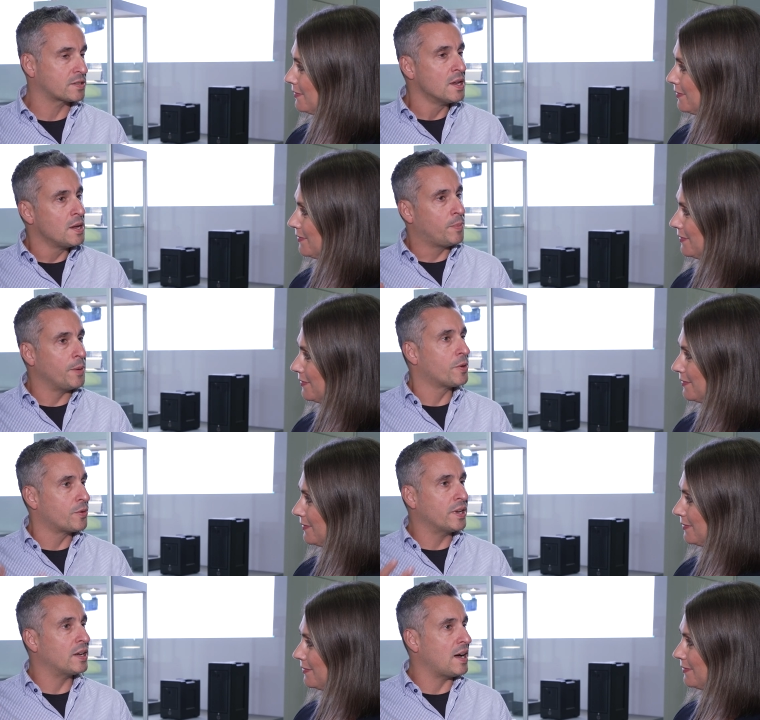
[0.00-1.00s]
Speaker 1: is people
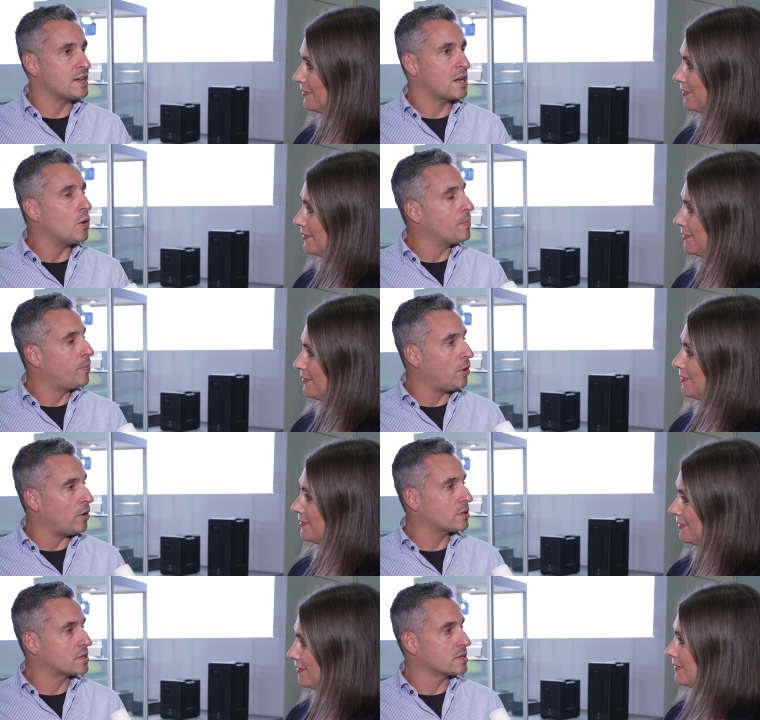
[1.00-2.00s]
realize how
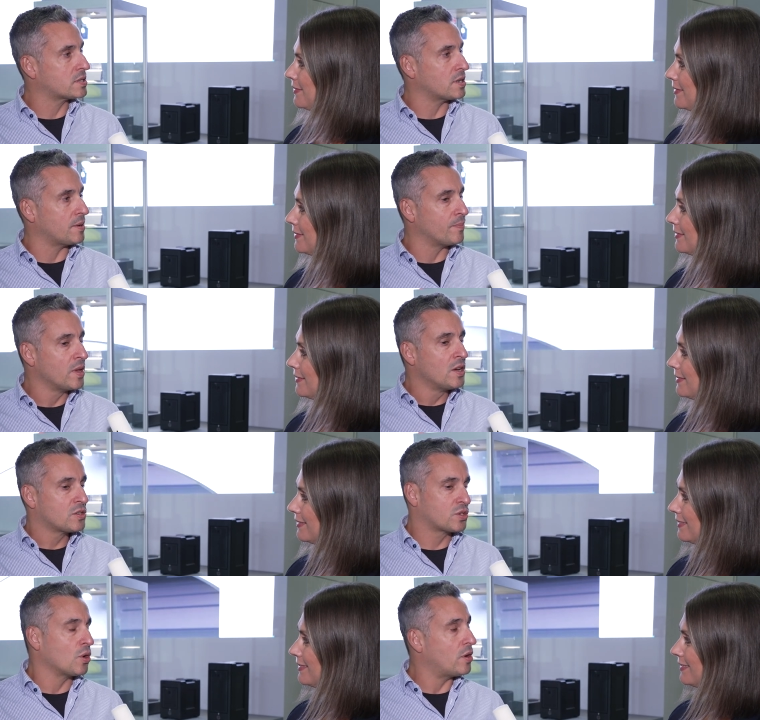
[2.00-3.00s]
important um,
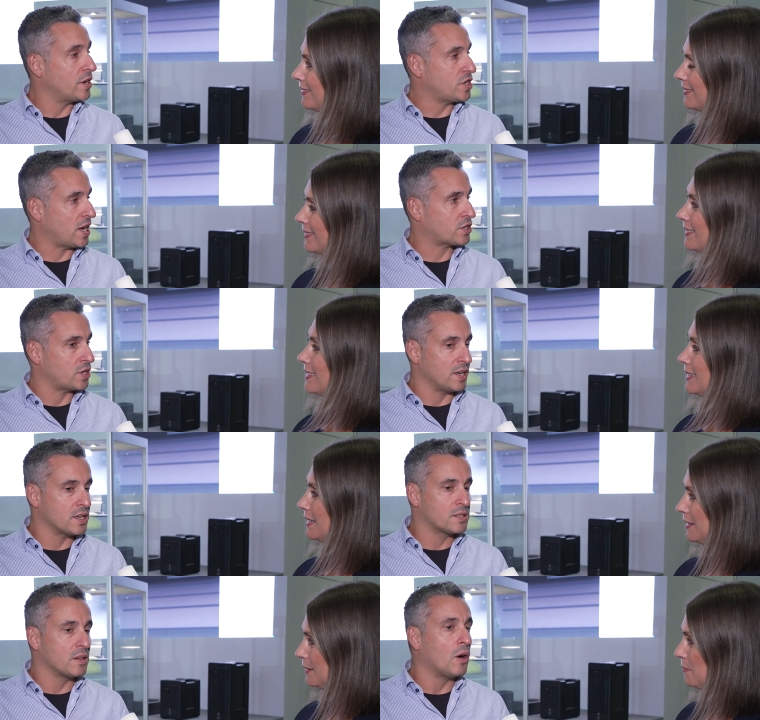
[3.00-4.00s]
storage actually
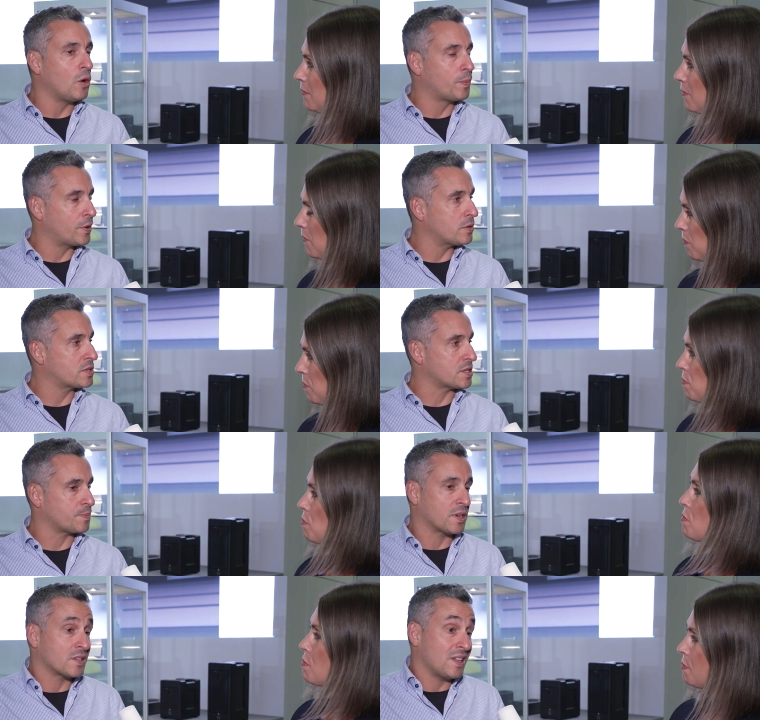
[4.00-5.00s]
is in the whole process.
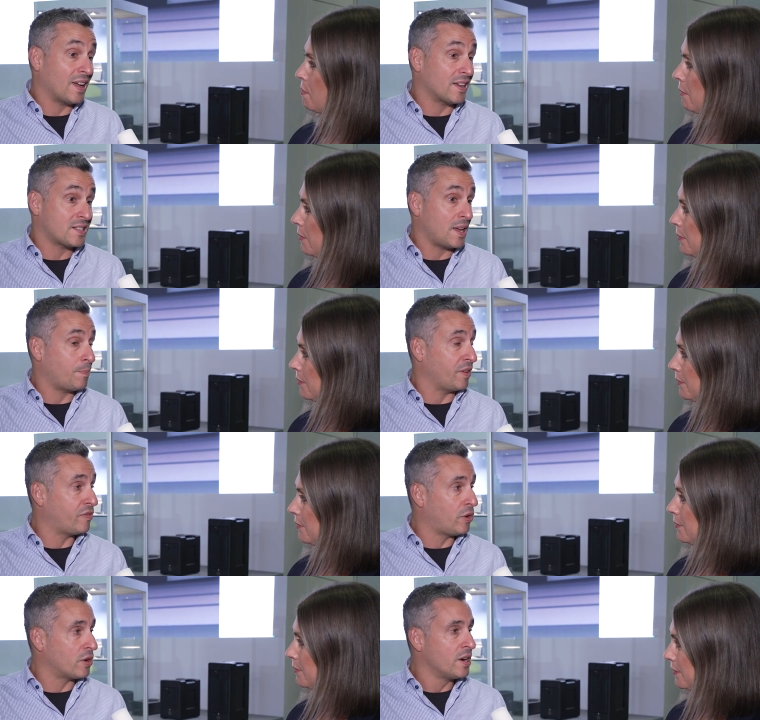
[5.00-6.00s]
Because, like I said
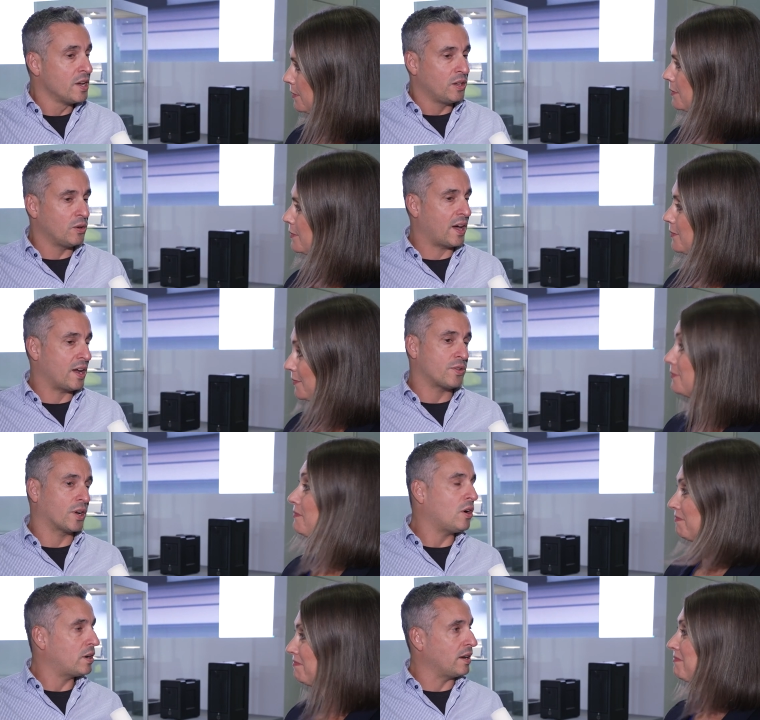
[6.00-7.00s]
before, you can't
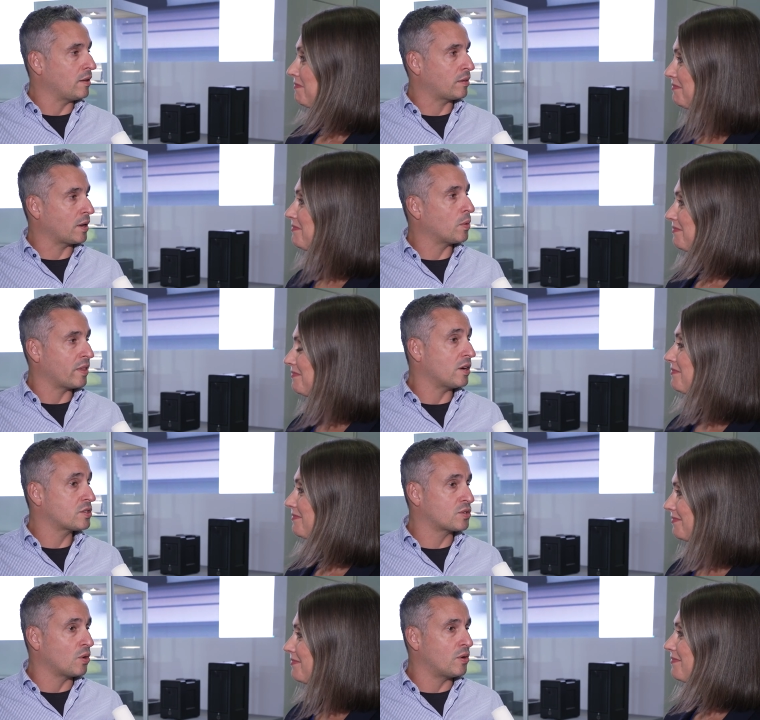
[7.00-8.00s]
record anything
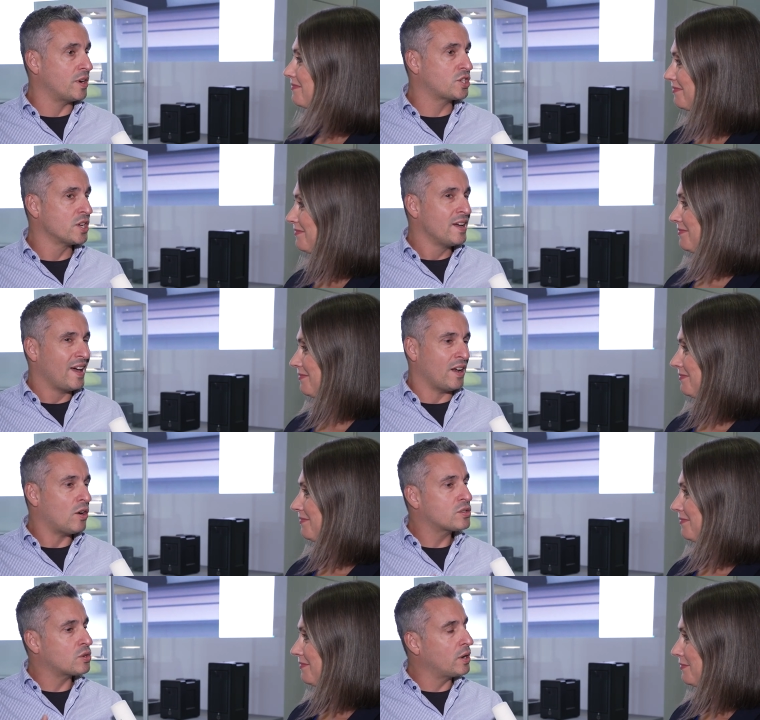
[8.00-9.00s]
without storage, and
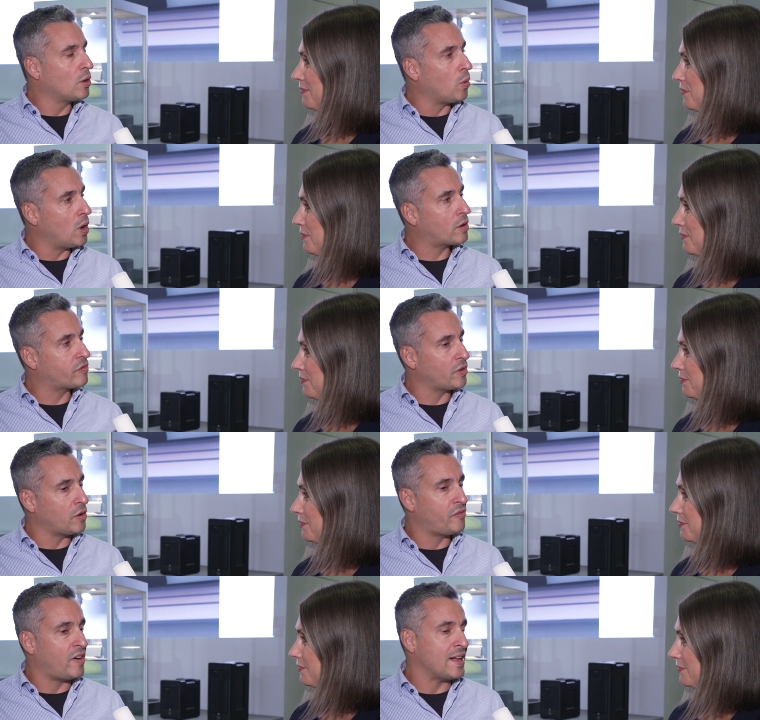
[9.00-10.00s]
also in the
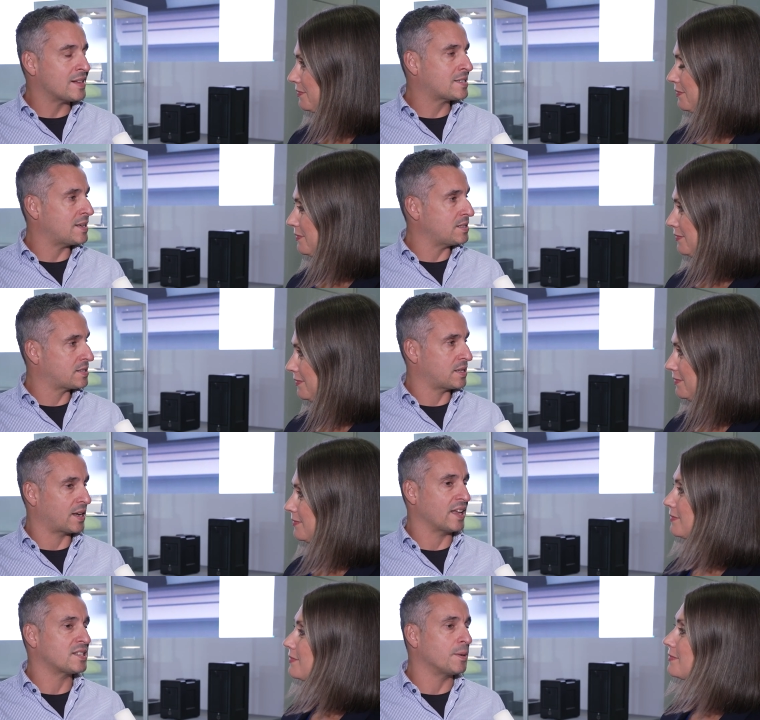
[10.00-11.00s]
workflow, file sizes are
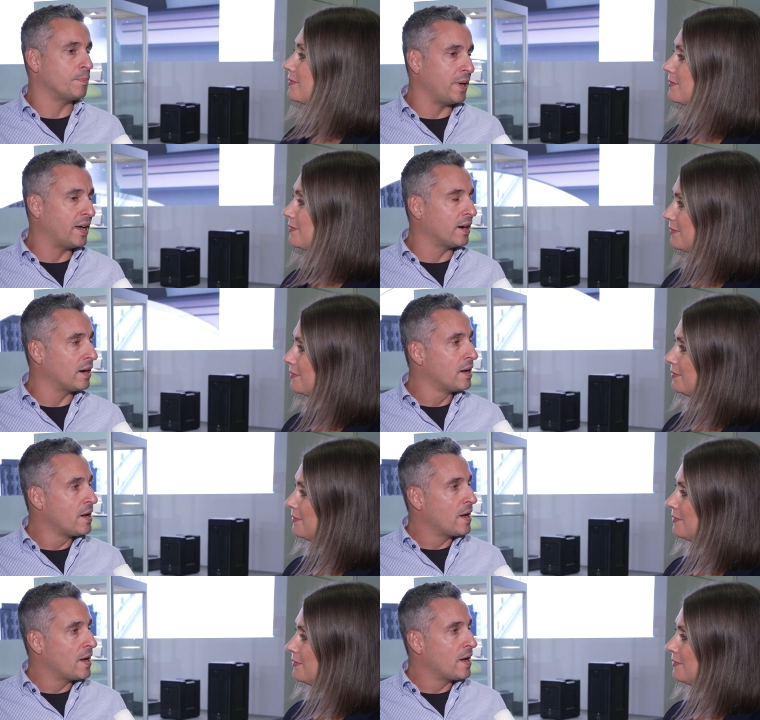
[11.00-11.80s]
getting bigger,